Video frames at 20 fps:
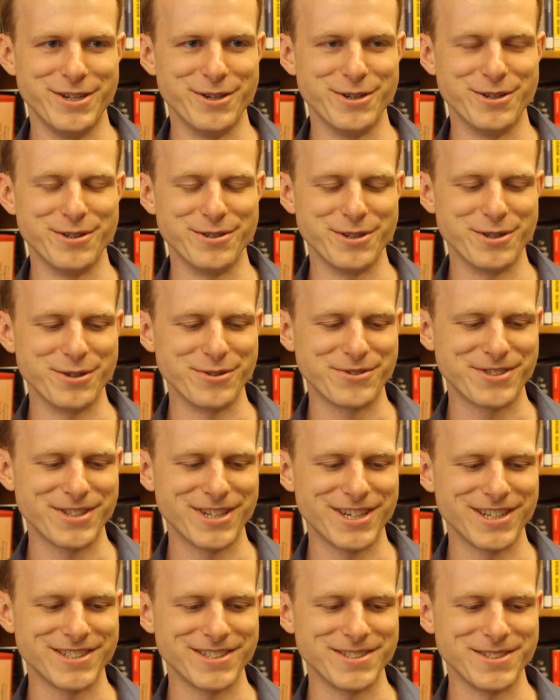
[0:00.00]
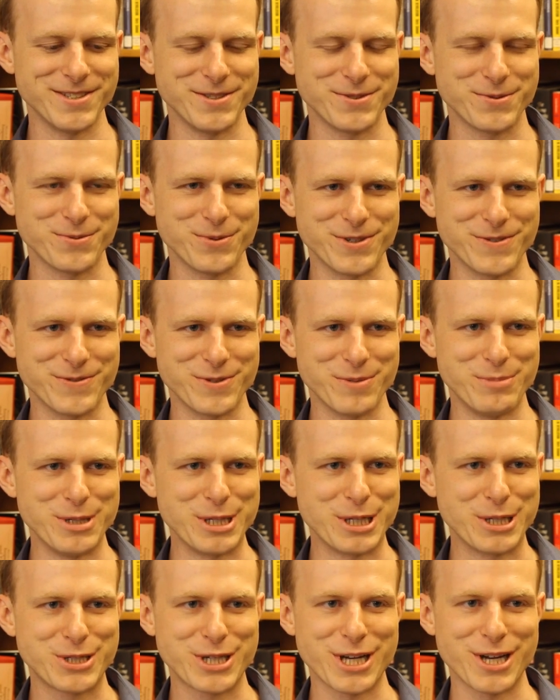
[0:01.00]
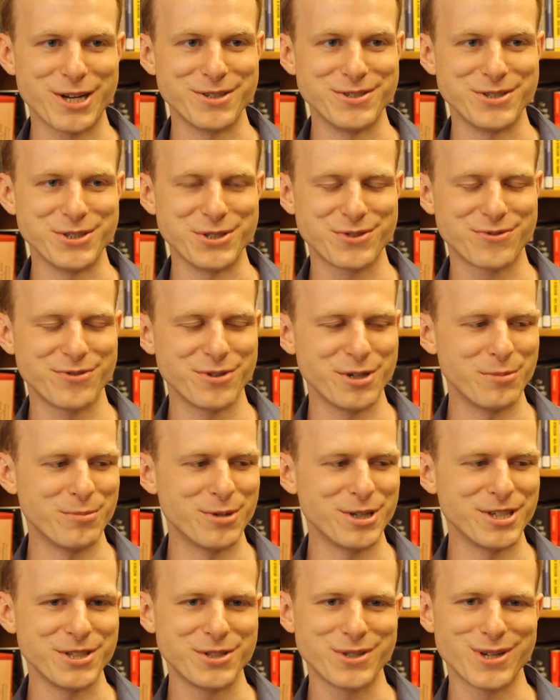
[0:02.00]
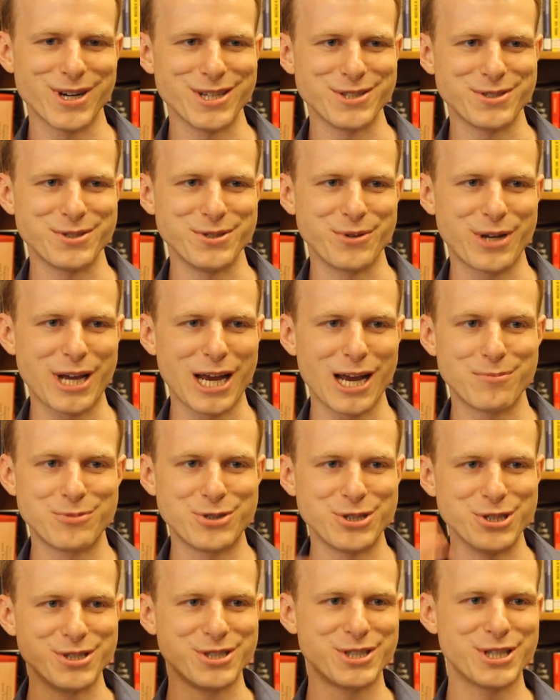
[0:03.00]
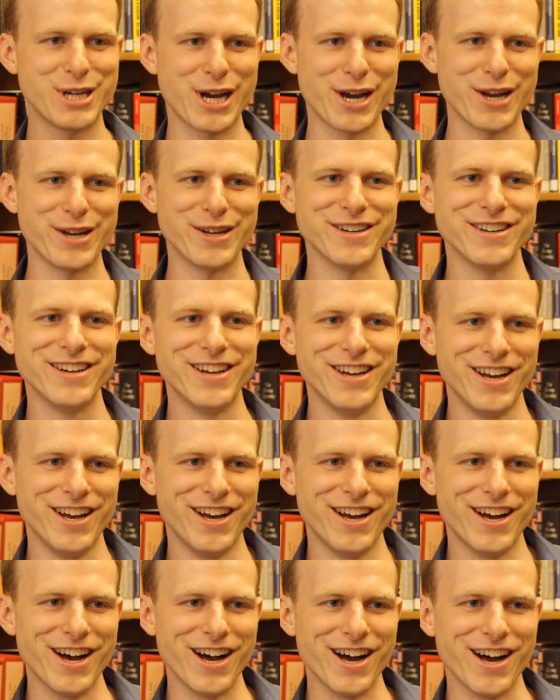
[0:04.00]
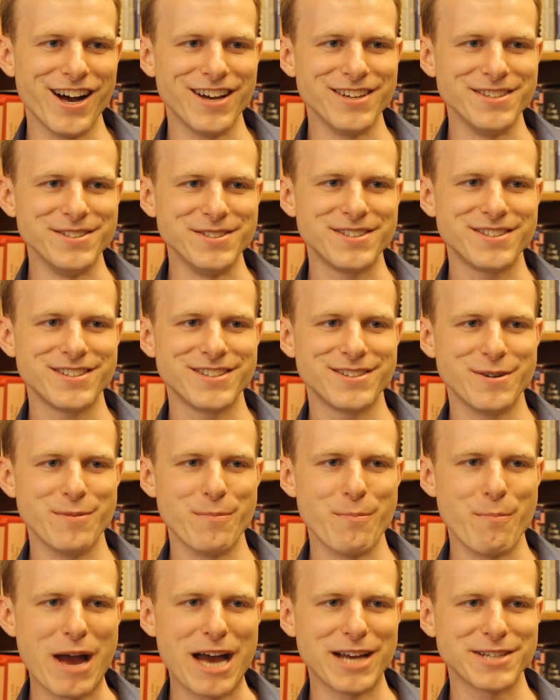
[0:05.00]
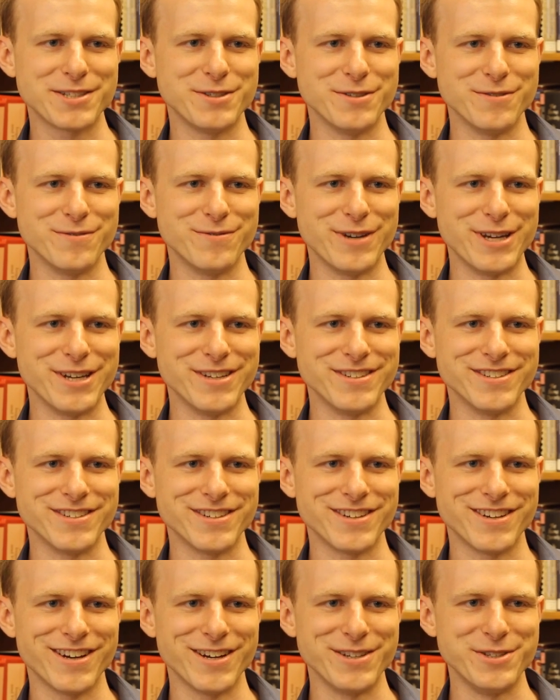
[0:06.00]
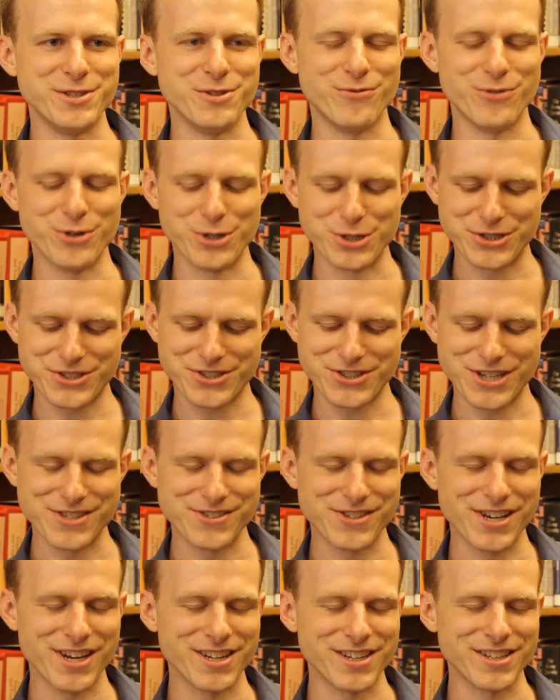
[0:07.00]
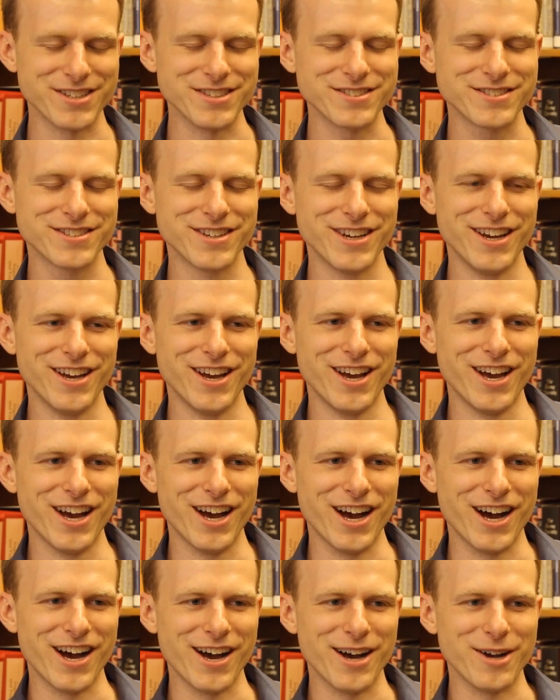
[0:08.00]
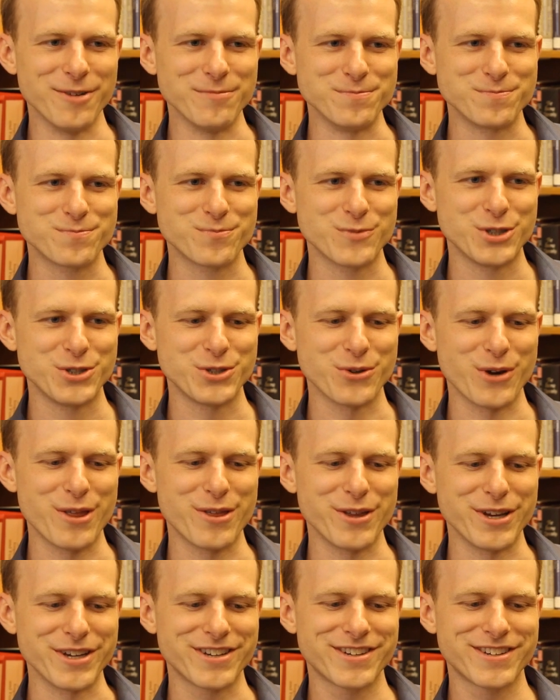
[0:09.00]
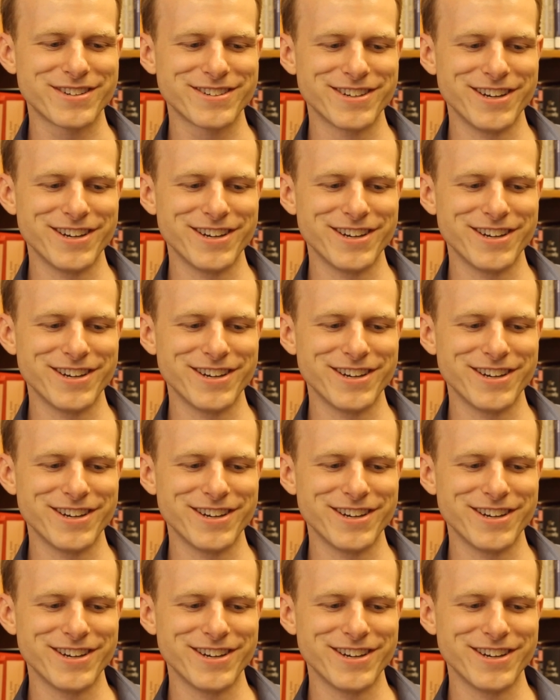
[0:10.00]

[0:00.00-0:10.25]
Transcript: No, it's not. This is one of the big challenges for anybody trying to capture China, as massive and diverse as that is. So I think